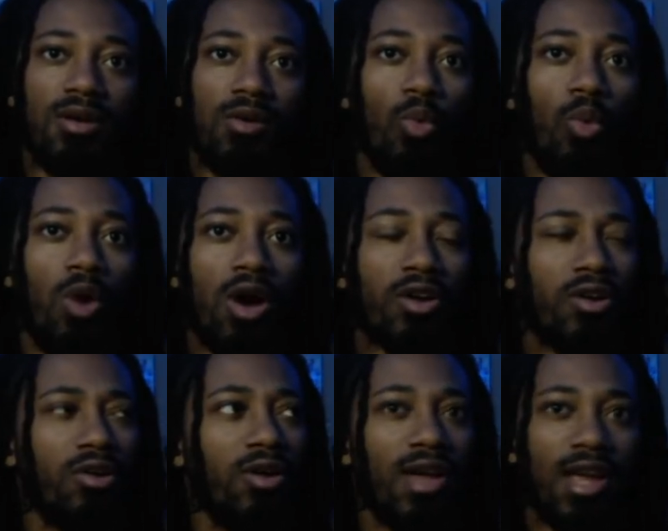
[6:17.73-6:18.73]

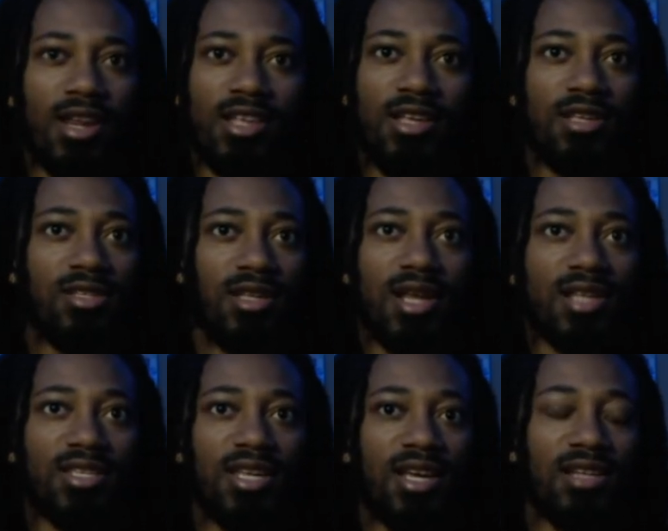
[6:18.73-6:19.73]
water, and yeast, and
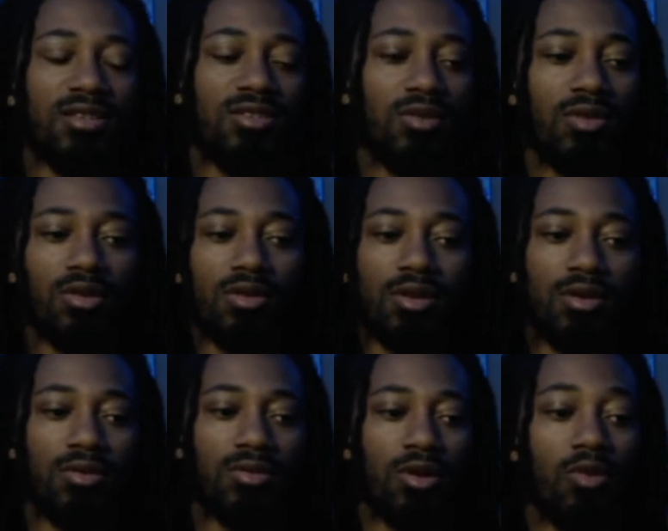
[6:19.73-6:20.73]
that's it. So
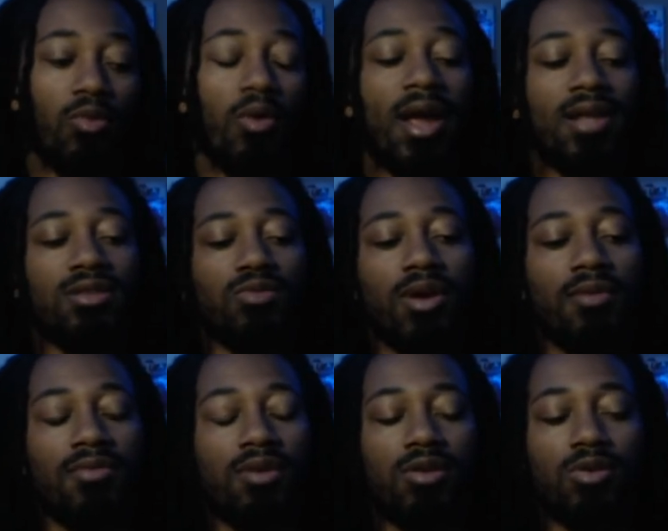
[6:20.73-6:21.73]
the grains,
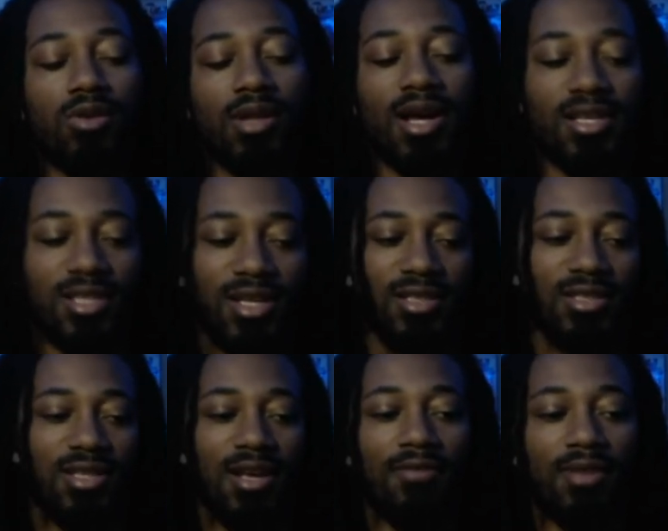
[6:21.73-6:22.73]
whatever they're utilizing, it's
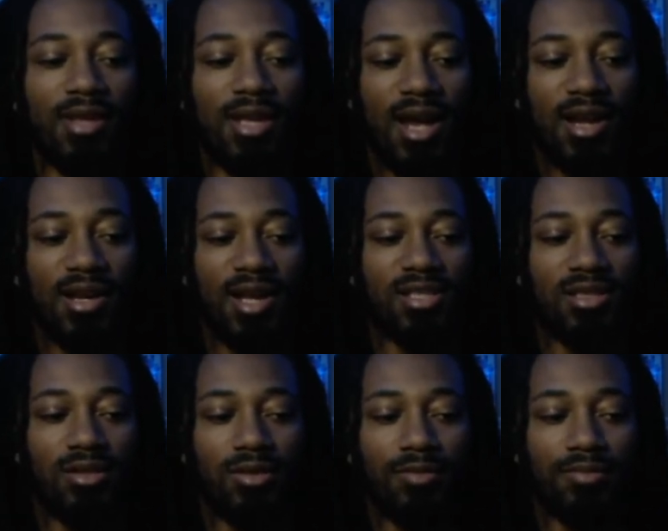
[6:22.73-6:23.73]
definitely got a
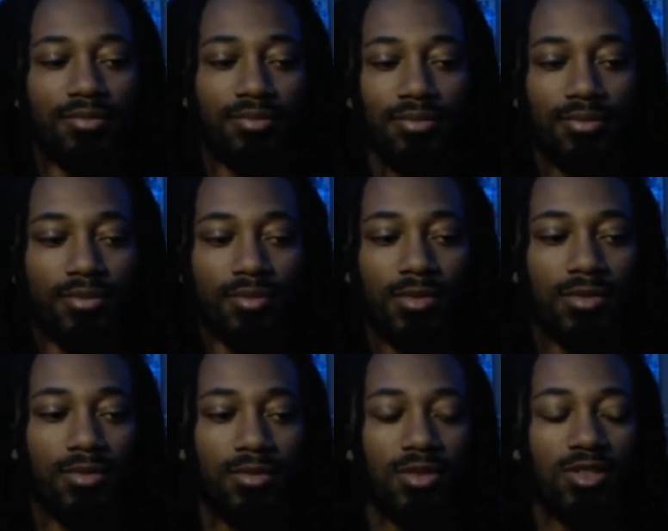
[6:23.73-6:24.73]
nice little
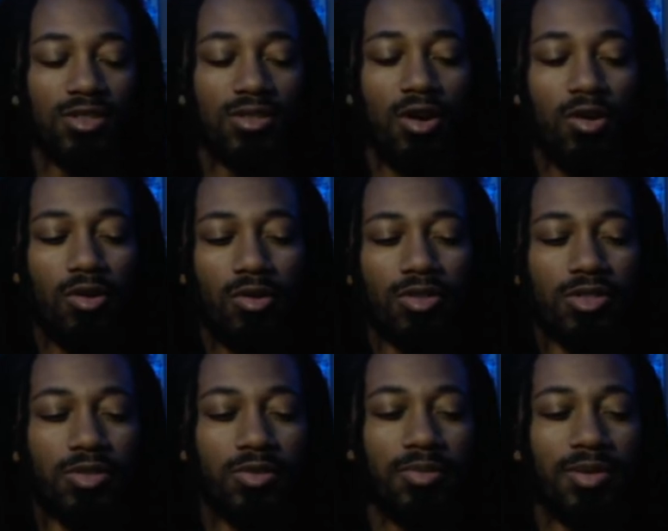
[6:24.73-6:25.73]
turn
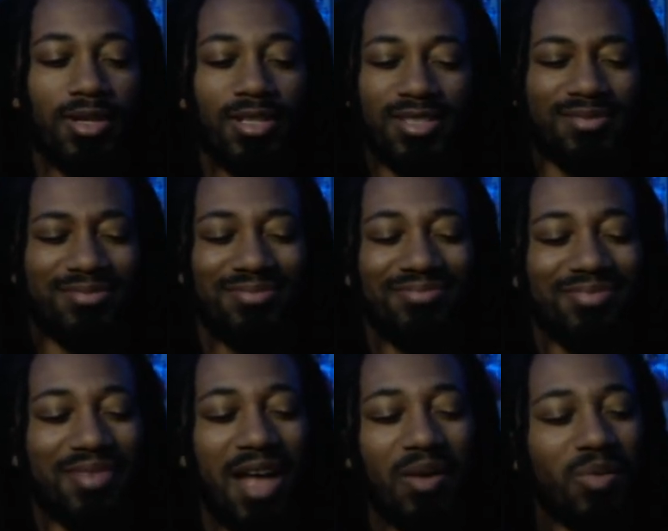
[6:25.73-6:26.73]
to it. But it's just,
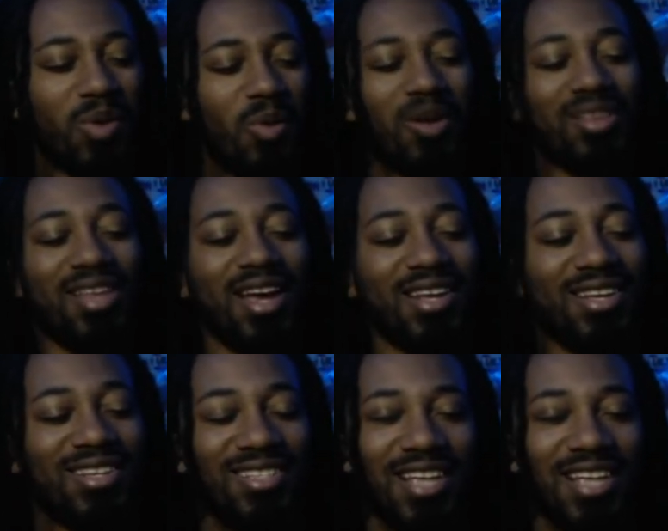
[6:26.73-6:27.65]
I don't know what that is.